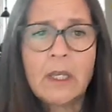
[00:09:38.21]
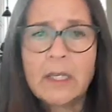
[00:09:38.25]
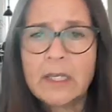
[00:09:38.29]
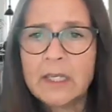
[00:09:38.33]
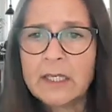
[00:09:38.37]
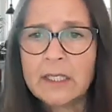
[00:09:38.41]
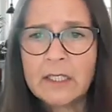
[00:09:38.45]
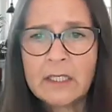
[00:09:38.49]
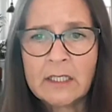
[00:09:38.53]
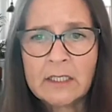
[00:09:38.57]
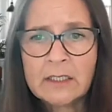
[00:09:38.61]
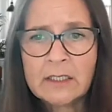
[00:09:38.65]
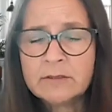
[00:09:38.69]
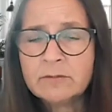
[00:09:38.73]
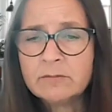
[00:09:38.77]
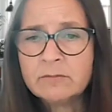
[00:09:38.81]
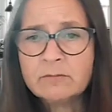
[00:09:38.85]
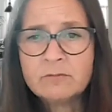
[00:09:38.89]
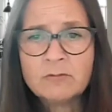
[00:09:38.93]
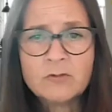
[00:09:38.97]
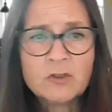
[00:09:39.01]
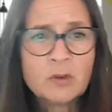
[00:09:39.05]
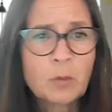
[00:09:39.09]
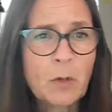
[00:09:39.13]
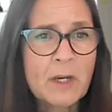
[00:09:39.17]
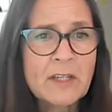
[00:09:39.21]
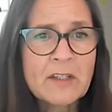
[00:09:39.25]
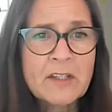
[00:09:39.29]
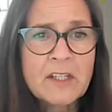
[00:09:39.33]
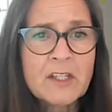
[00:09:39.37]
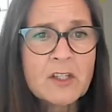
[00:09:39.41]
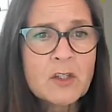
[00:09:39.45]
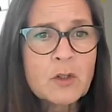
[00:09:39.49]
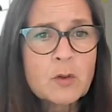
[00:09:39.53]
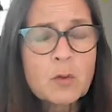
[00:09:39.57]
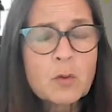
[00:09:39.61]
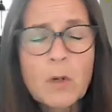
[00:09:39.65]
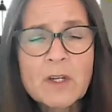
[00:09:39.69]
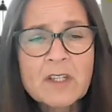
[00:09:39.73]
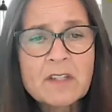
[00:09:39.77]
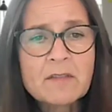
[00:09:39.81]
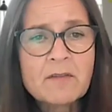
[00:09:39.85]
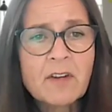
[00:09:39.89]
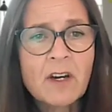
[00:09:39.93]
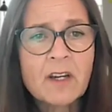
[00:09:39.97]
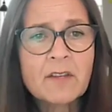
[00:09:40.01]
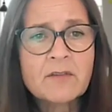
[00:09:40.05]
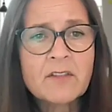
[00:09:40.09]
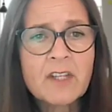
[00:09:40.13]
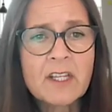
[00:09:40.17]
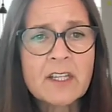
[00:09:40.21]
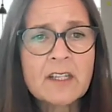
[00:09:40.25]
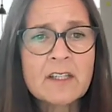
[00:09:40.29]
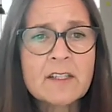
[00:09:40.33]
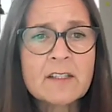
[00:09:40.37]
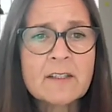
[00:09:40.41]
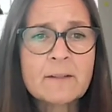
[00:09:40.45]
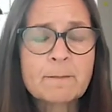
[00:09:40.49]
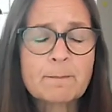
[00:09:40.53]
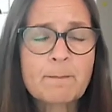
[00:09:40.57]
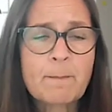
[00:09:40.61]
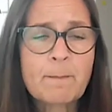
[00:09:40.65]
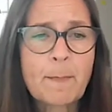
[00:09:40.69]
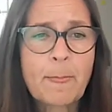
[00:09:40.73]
in 20 to 25 days.